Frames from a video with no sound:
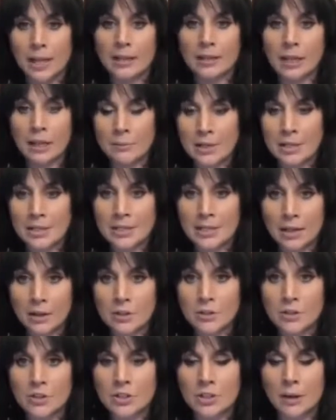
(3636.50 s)
and let me tell
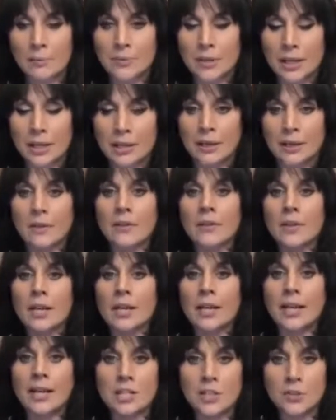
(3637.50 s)
you something
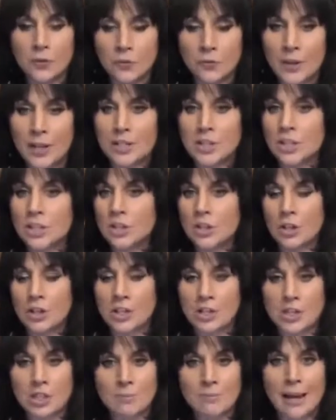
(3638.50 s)
his fist is
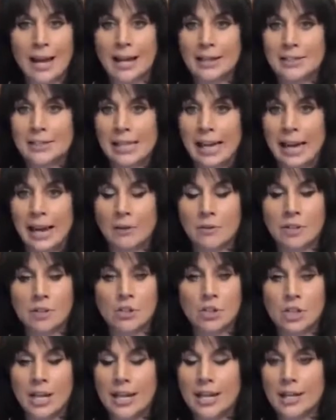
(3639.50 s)
going to smack down
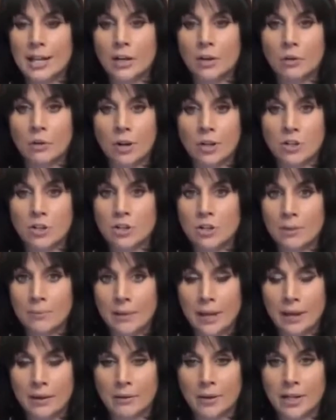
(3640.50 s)
and shake and crush some
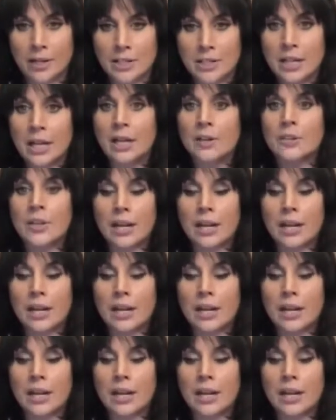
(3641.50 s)
areas